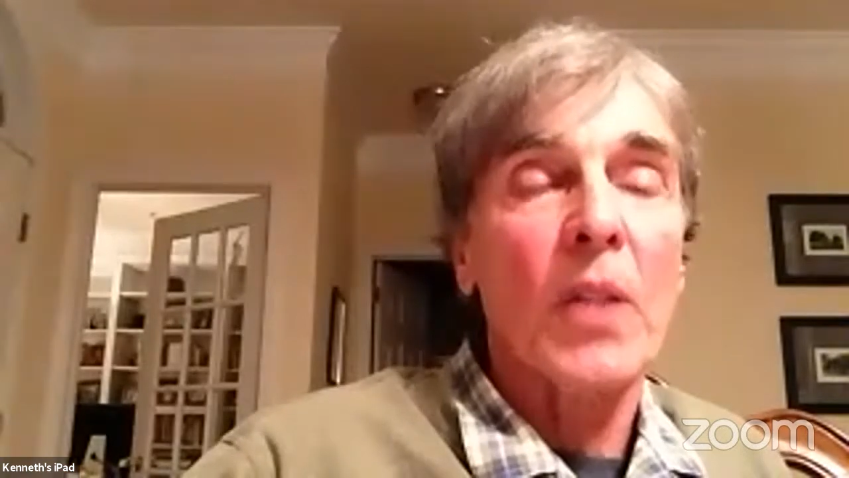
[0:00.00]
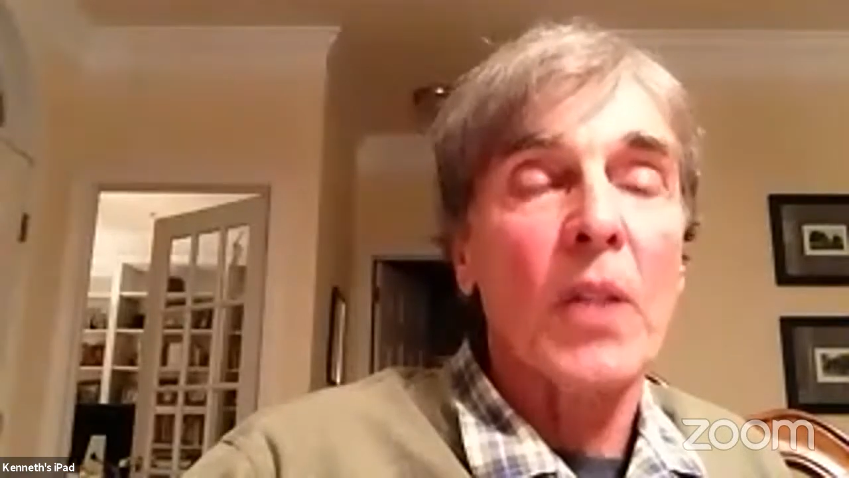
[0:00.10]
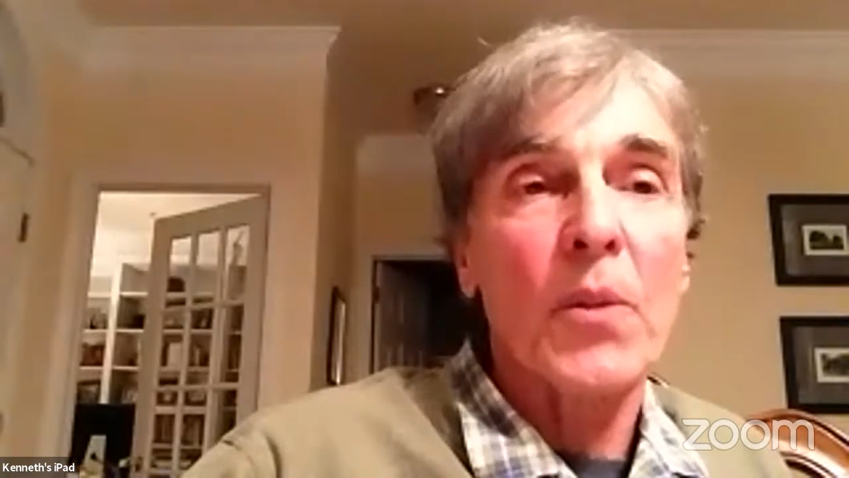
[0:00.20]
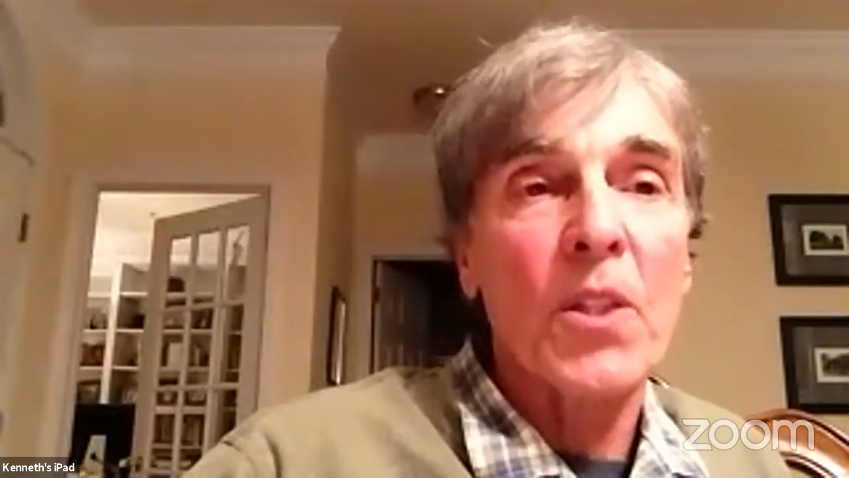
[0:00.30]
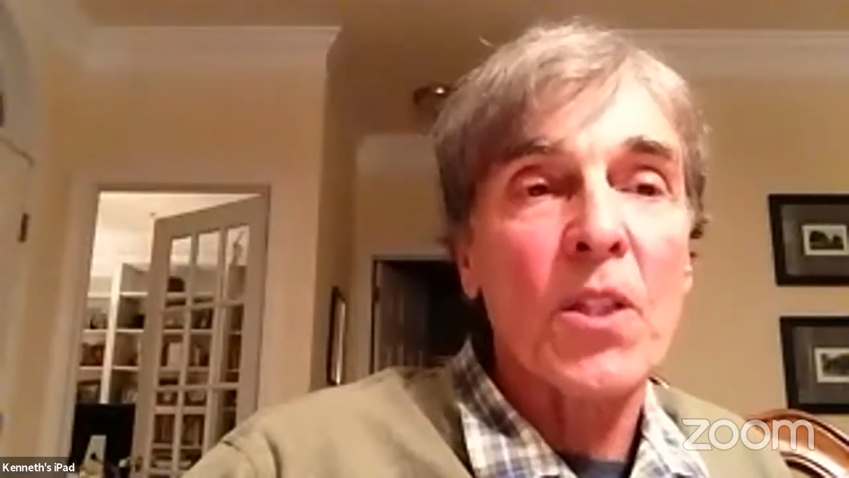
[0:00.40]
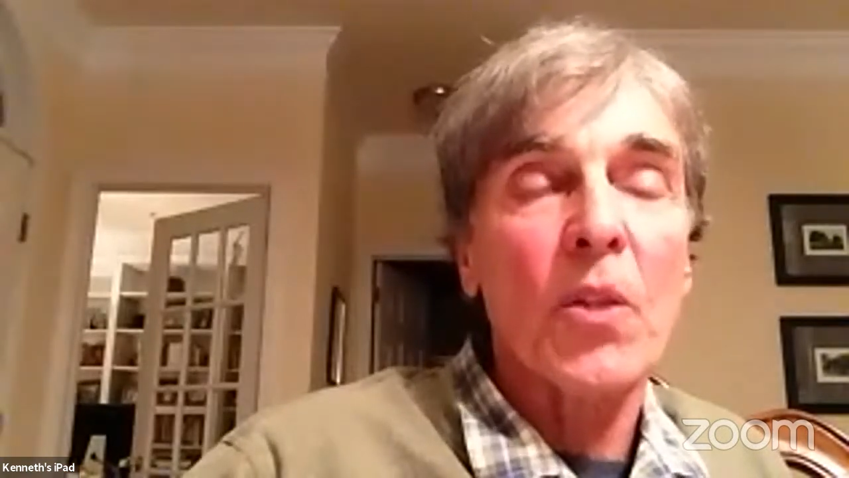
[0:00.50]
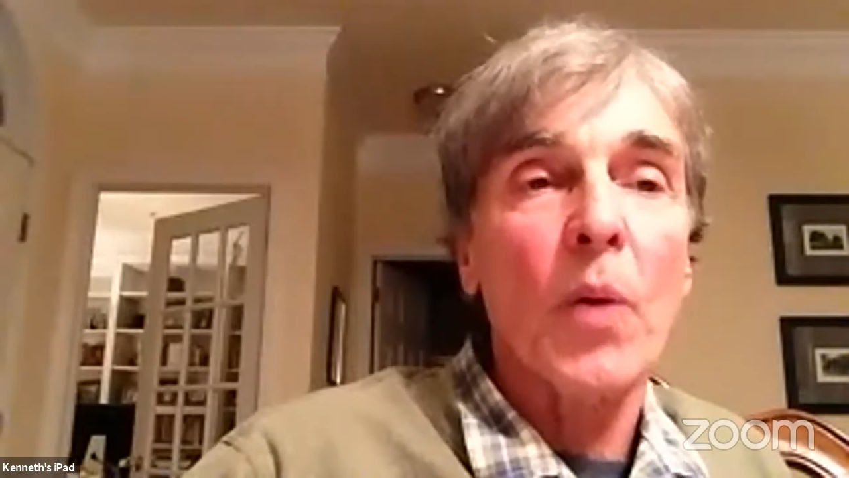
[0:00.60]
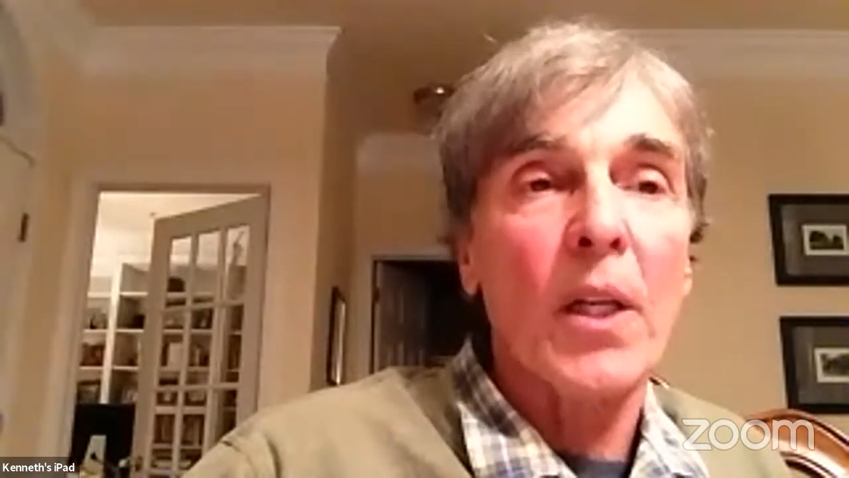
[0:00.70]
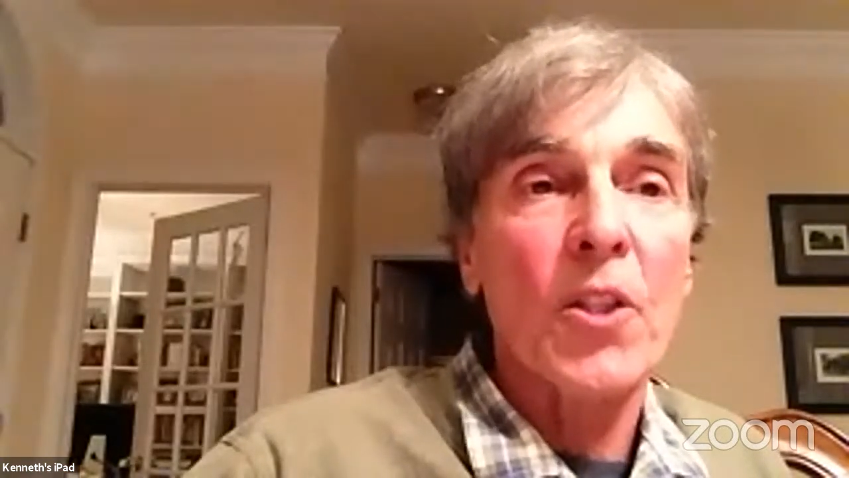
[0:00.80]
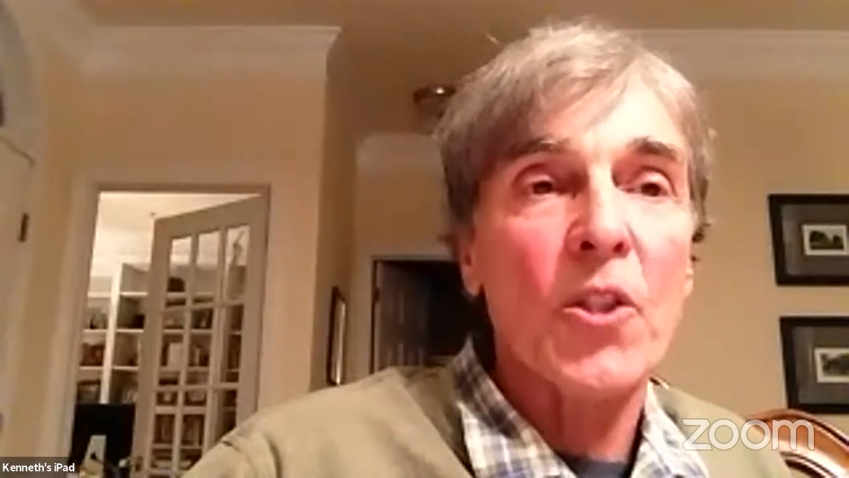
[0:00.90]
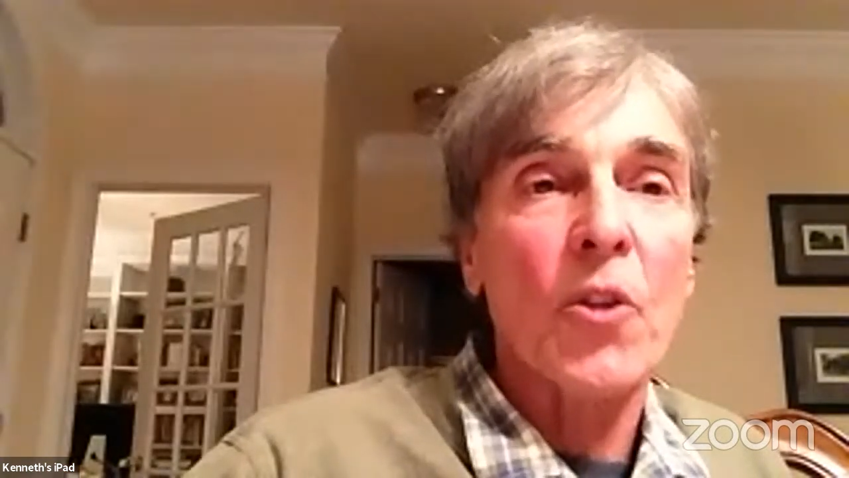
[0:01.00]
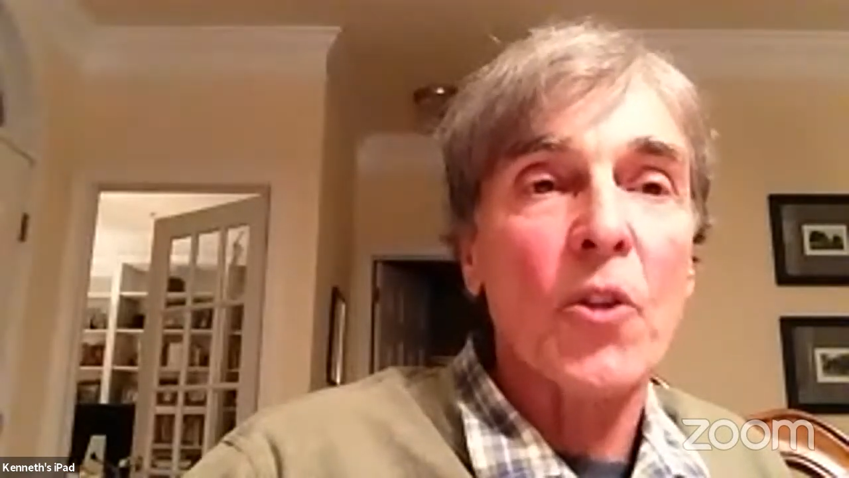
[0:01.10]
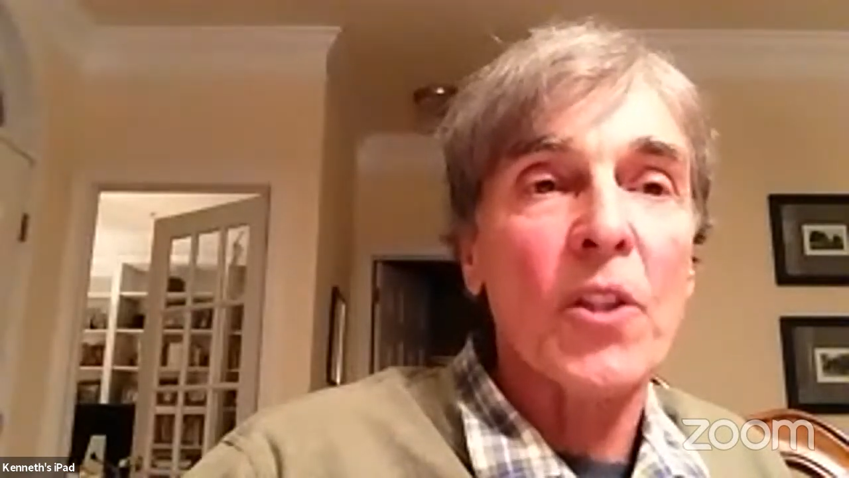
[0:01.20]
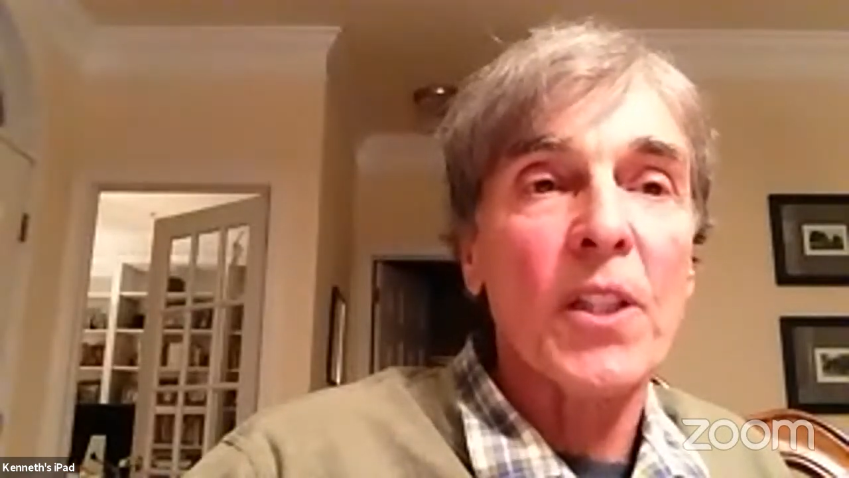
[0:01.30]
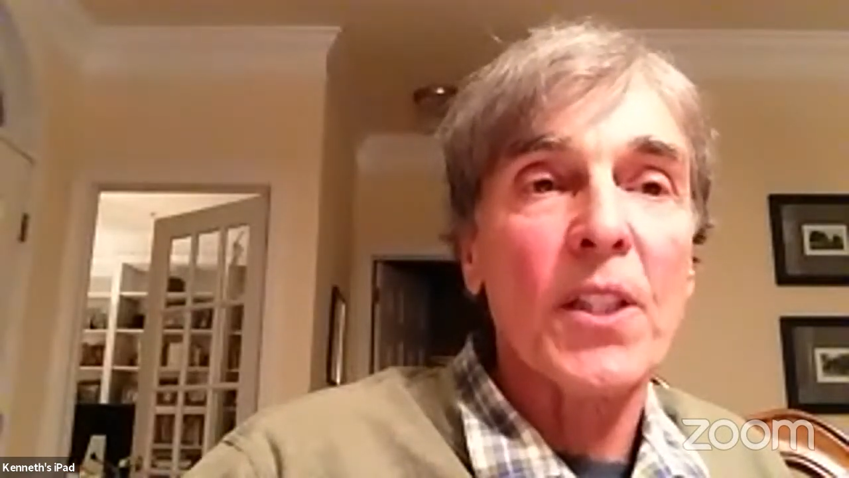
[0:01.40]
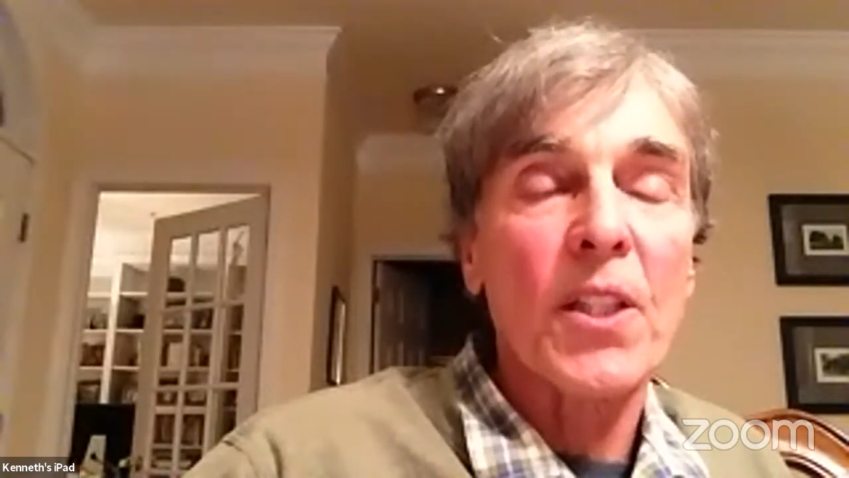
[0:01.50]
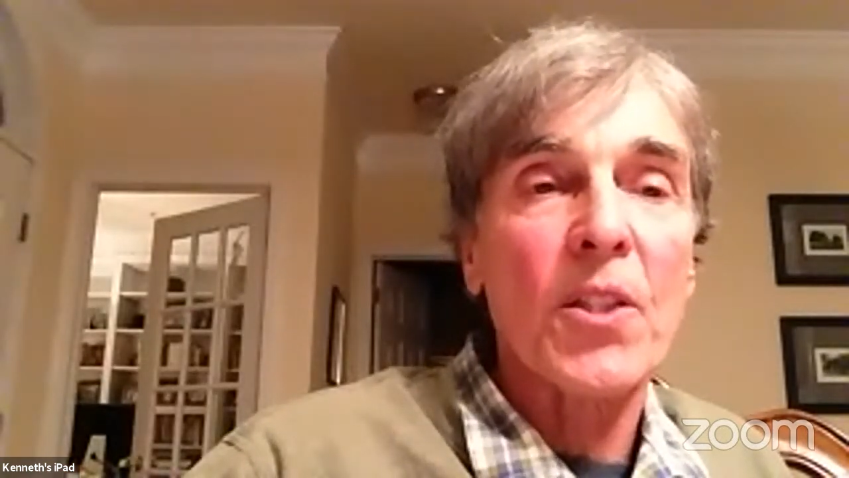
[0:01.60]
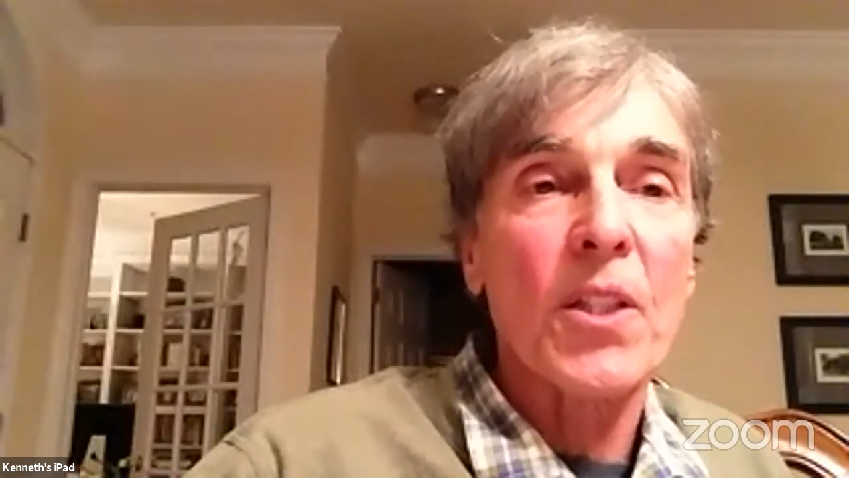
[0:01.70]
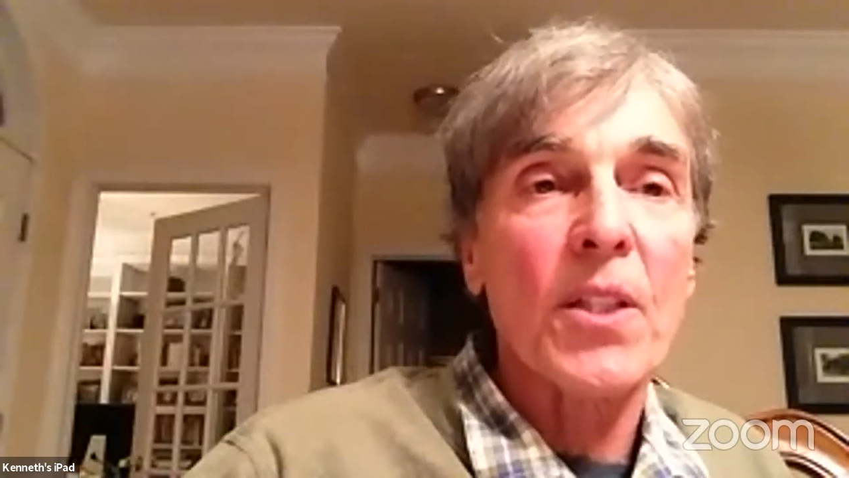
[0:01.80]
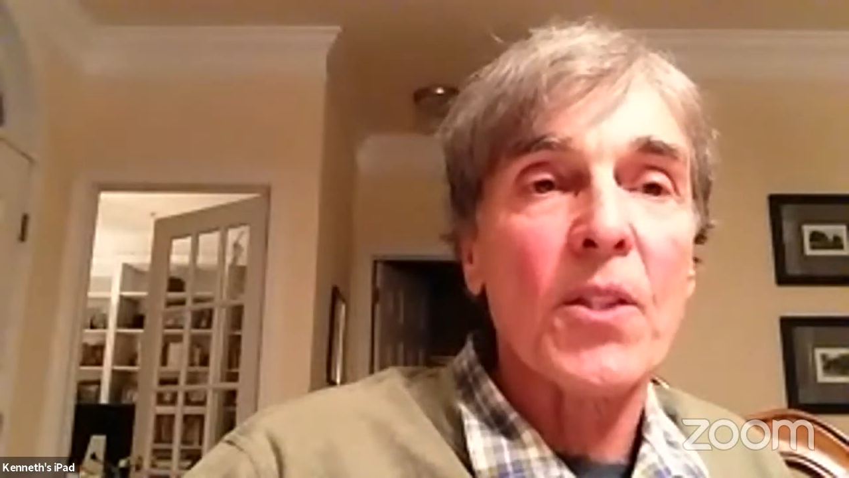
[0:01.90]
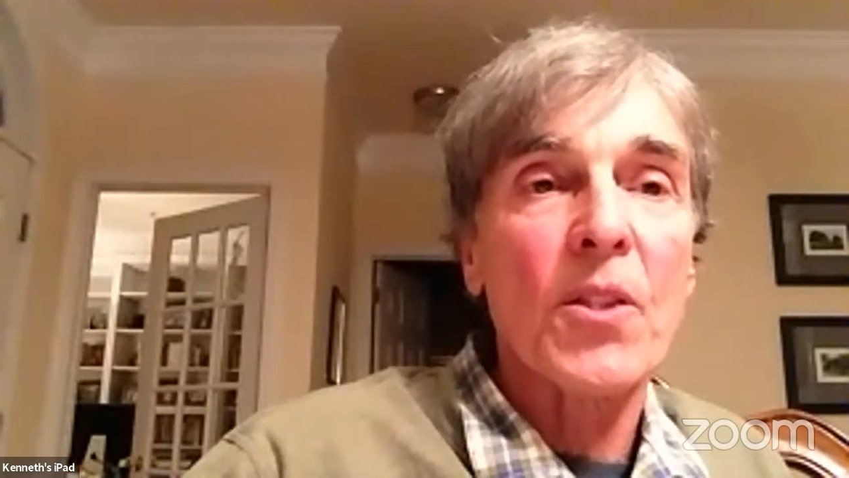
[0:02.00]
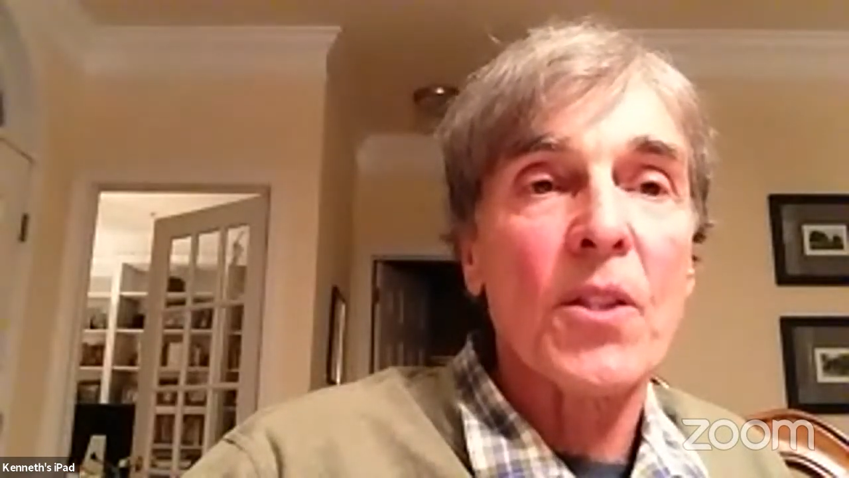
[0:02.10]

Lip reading: I would still want to socially distance